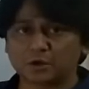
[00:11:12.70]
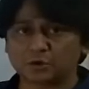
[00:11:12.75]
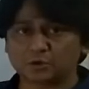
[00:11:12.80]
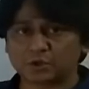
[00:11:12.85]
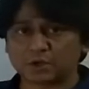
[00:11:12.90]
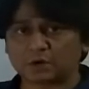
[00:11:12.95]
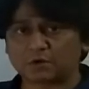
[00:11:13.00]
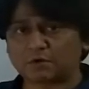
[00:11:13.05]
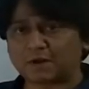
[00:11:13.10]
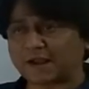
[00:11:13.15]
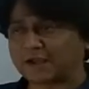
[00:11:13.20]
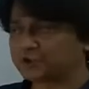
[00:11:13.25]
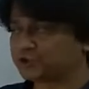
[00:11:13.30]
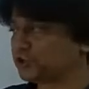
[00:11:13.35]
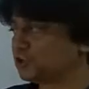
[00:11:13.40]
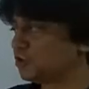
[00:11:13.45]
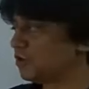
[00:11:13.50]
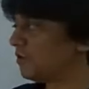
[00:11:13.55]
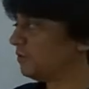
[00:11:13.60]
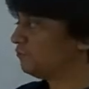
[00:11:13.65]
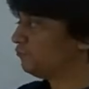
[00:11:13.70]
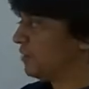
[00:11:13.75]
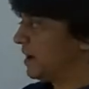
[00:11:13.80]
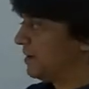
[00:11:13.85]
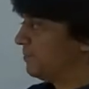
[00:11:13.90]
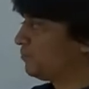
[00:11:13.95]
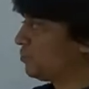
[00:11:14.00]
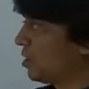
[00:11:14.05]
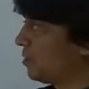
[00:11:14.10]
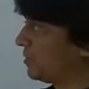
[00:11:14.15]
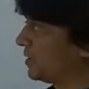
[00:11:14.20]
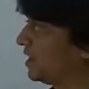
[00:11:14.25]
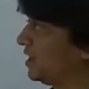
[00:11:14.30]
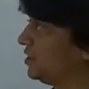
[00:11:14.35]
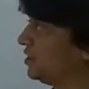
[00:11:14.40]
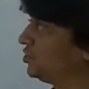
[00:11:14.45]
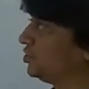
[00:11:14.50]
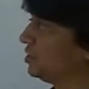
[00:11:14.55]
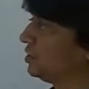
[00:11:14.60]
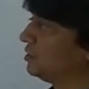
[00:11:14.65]
to the direction of wave
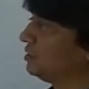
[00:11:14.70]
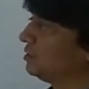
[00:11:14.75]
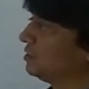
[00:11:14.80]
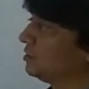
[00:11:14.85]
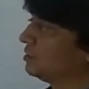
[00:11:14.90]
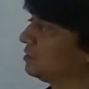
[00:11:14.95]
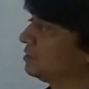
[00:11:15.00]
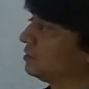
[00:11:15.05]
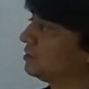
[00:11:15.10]
propagation,